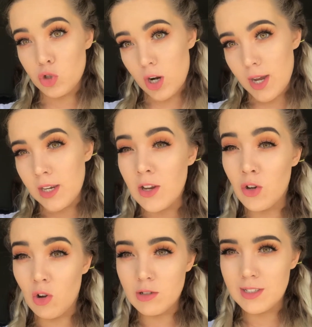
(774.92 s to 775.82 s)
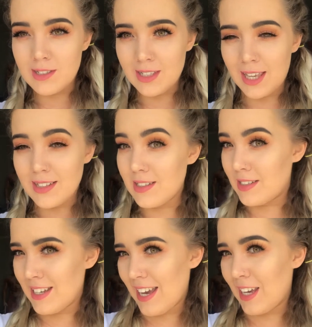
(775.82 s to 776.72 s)
trying not to get
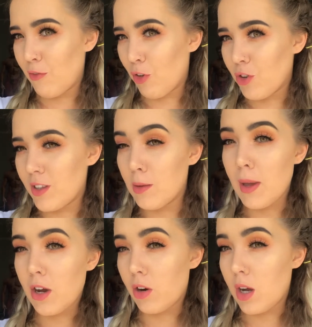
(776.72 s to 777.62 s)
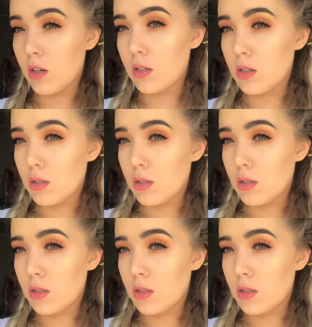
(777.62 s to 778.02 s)
Zac Efron in the background.